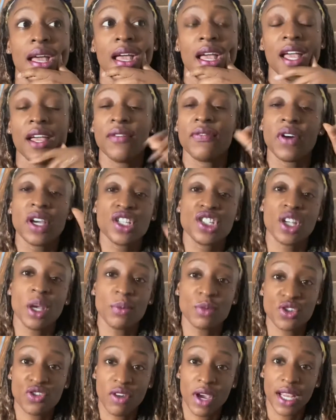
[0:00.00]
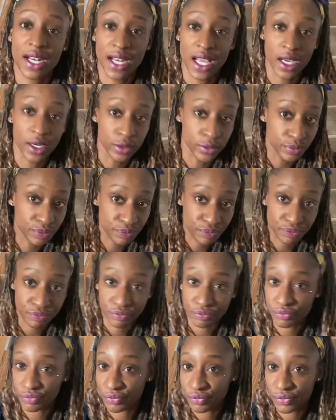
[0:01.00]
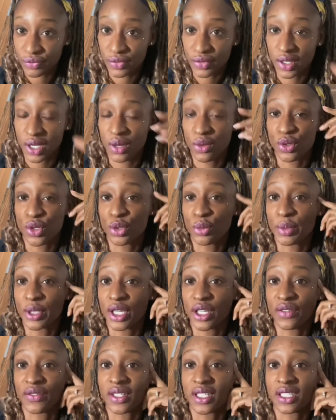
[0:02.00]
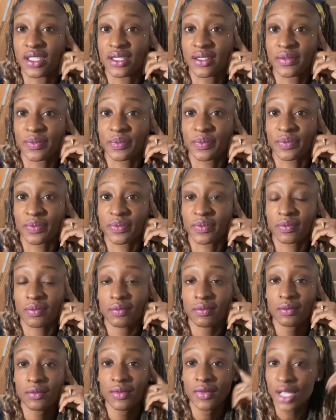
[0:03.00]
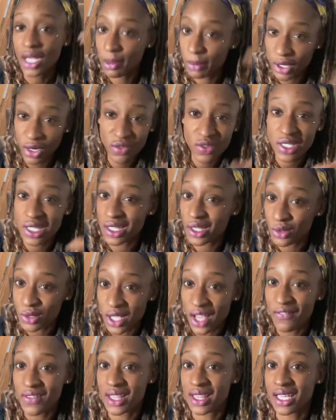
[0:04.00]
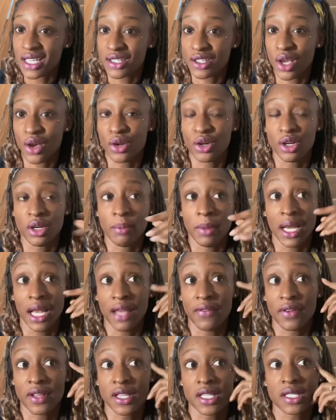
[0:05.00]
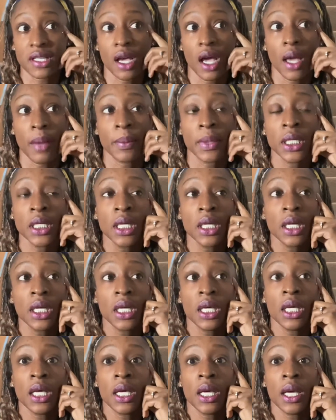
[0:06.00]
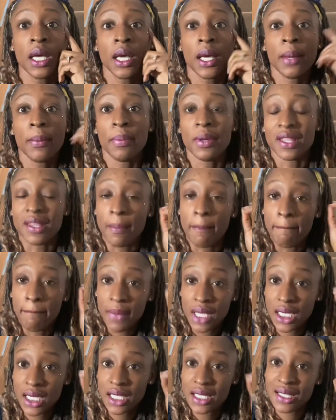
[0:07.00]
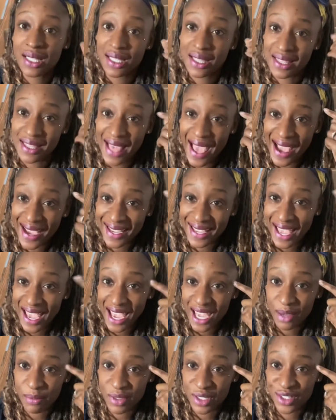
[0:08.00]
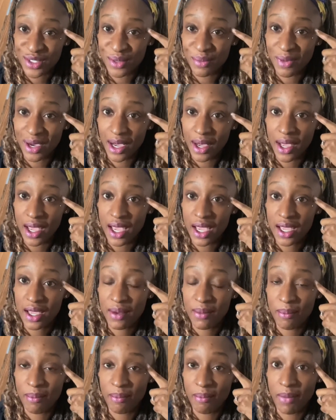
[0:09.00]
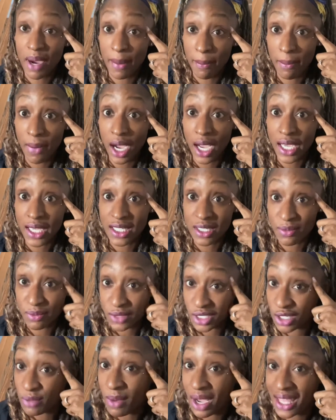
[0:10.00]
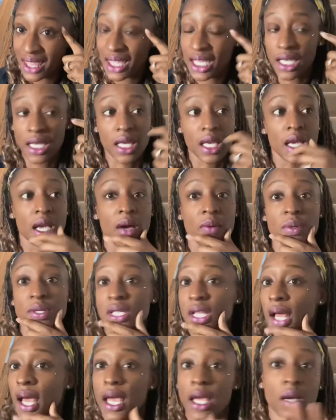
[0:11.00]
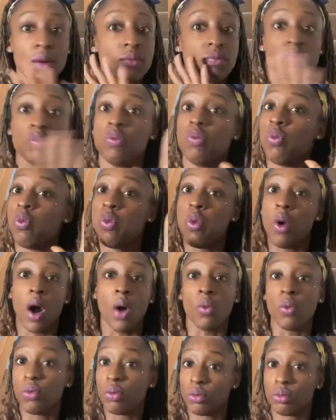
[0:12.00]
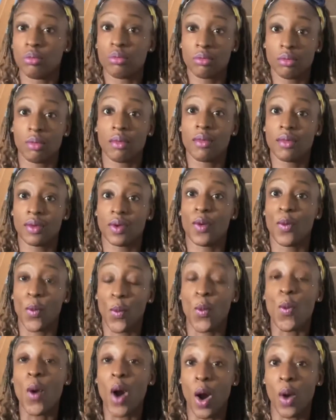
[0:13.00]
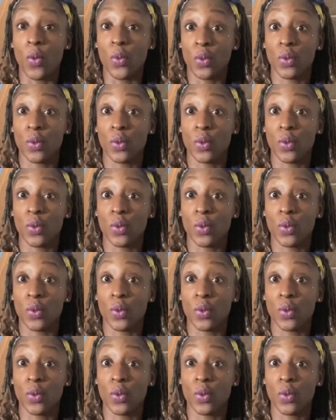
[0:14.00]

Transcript: if I jumped right now, it would all be over. I mean, obviously, there was other things going on in my life at the time. But the minute that that came into my mind, into my thinking, I was like, whoa, whoa,